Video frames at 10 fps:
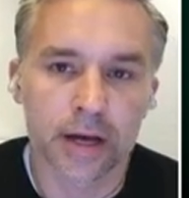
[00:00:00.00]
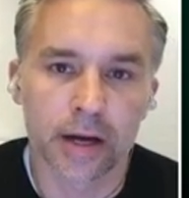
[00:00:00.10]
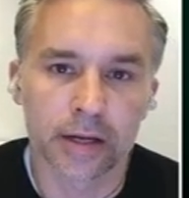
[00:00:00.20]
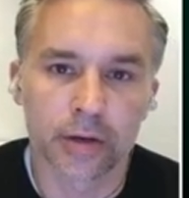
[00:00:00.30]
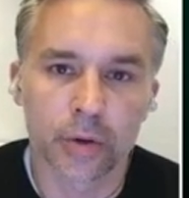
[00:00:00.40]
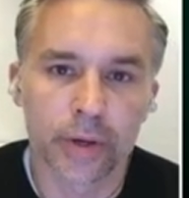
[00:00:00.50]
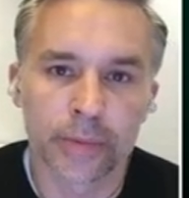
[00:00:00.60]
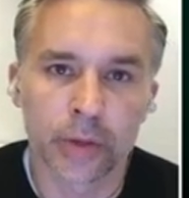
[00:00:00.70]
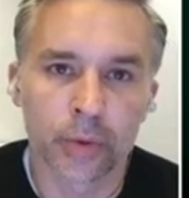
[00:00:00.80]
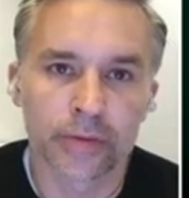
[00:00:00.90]
audio
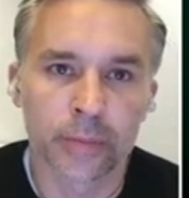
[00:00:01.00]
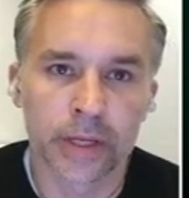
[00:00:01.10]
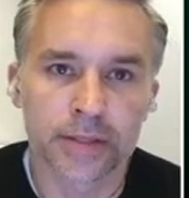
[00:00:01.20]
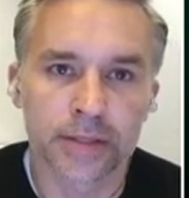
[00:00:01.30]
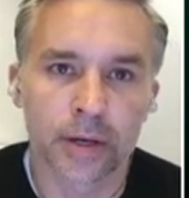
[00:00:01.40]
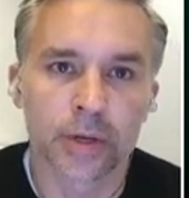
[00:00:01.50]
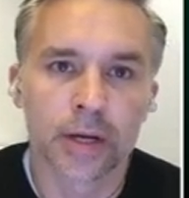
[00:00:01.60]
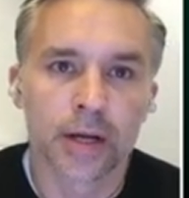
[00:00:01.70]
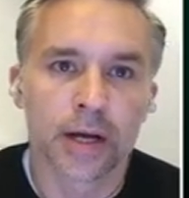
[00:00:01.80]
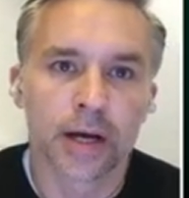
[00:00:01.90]
equipment with me. So
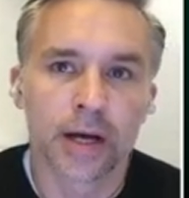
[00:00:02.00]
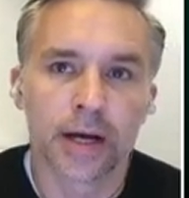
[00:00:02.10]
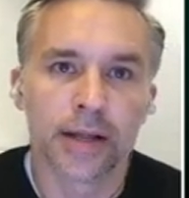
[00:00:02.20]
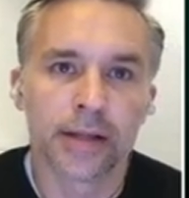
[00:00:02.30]
uh,